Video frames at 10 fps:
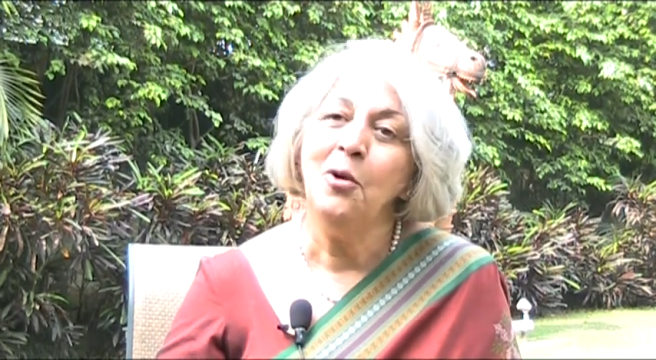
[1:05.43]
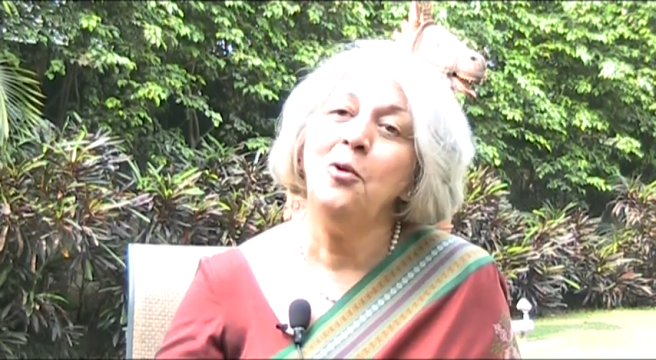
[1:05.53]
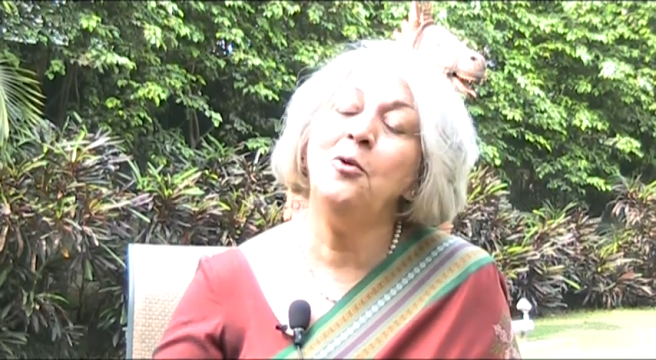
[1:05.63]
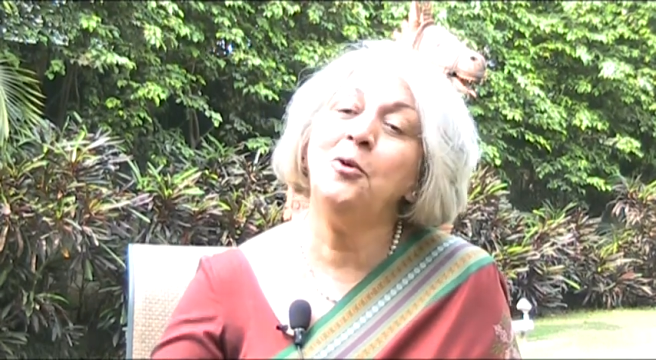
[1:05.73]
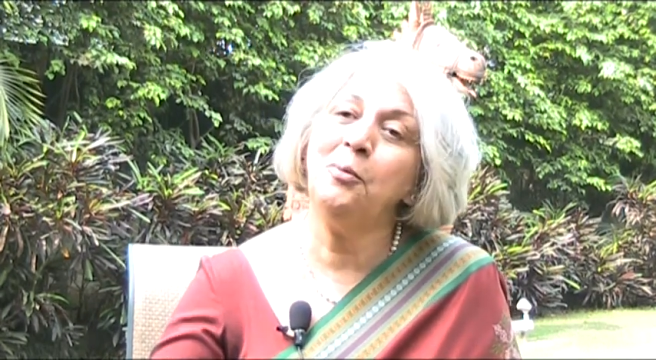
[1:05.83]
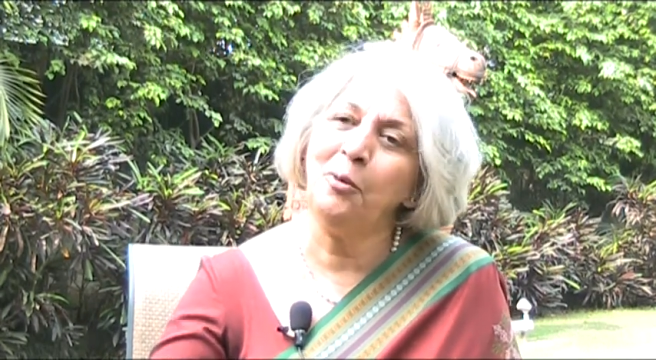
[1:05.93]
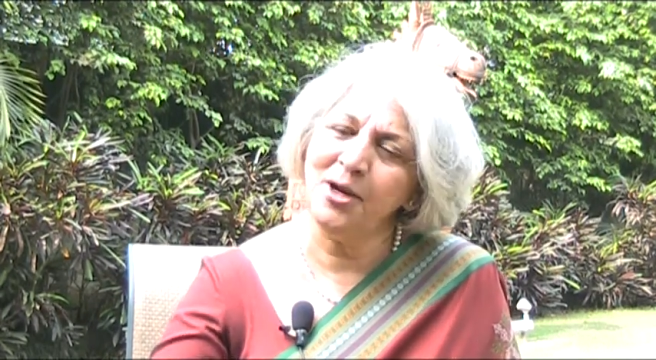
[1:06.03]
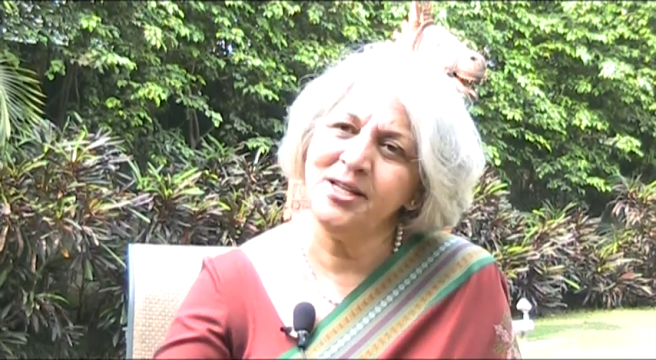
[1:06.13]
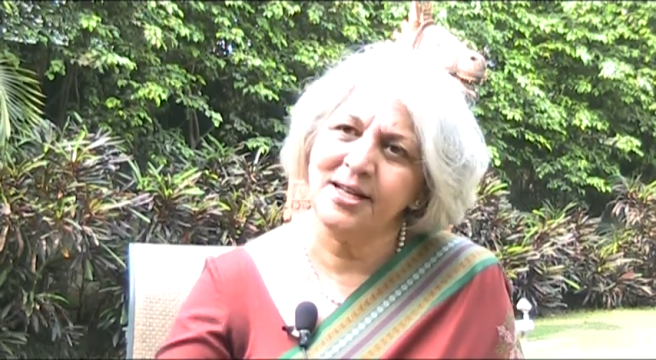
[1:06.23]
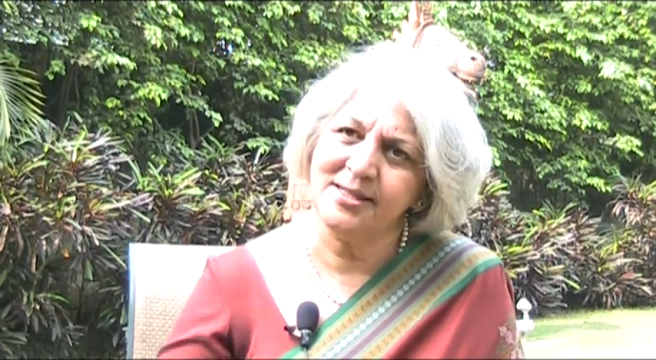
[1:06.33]
who could
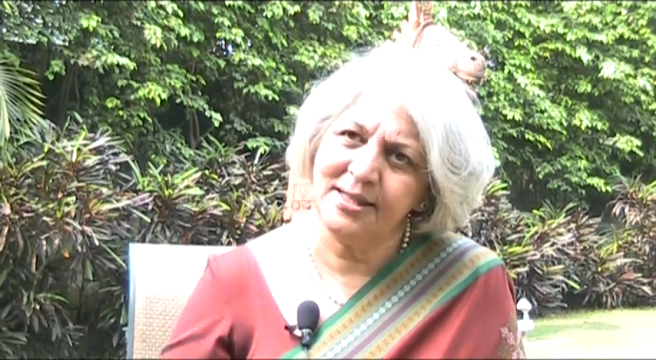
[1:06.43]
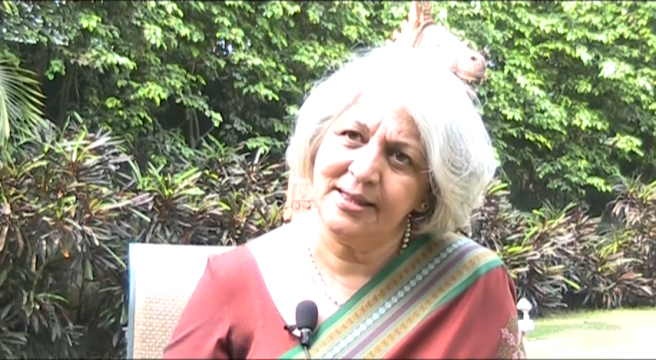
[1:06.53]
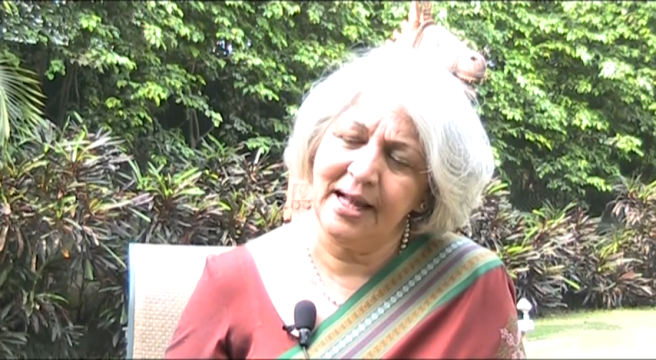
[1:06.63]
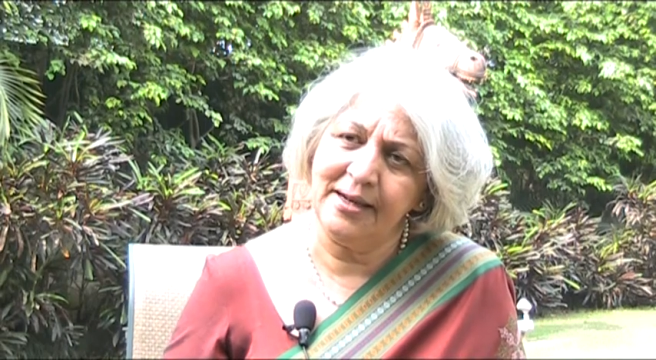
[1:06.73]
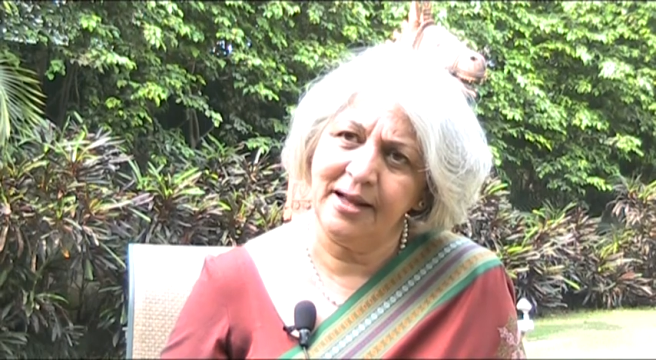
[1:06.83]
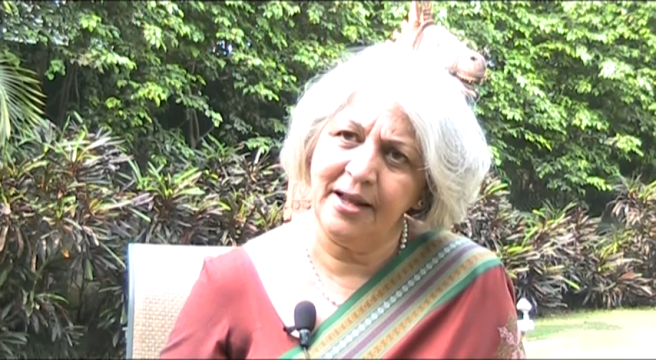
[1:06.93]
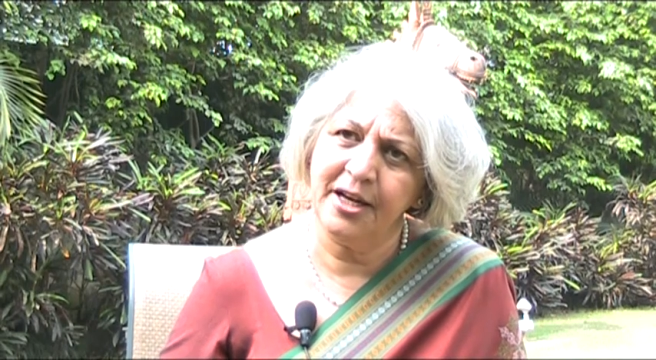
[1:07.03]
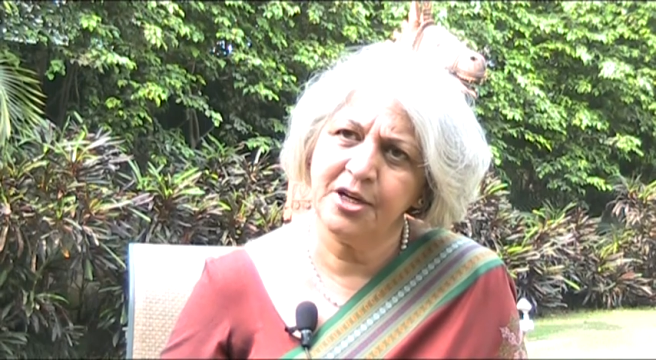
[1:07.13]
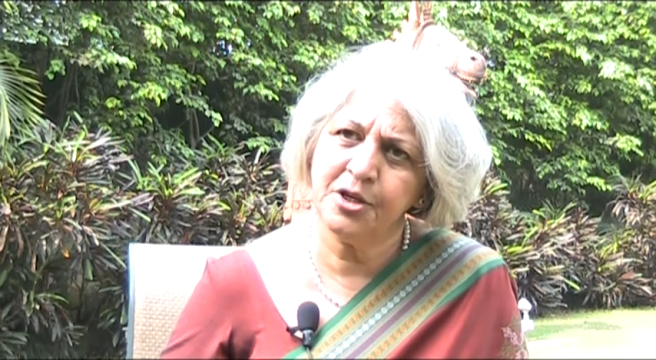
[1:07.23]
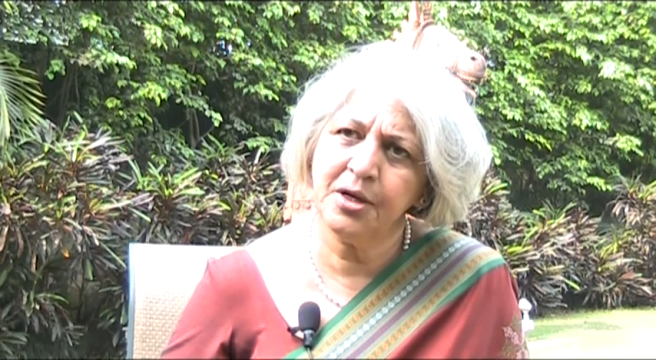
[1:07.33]
point us in that
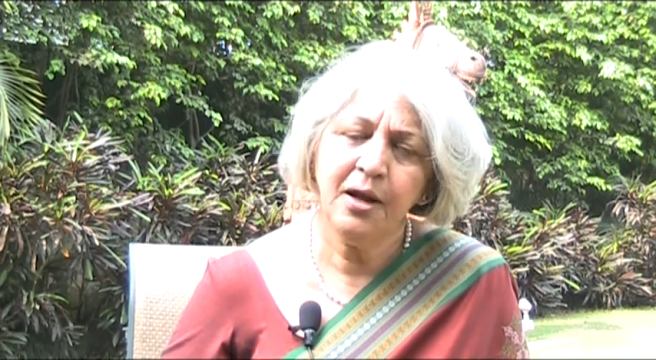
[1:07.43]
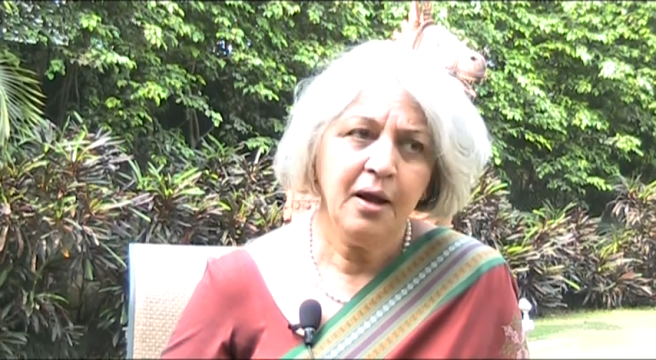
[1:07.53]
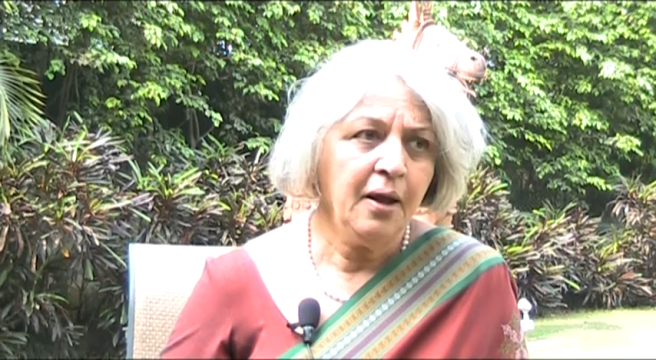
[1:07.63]
direction.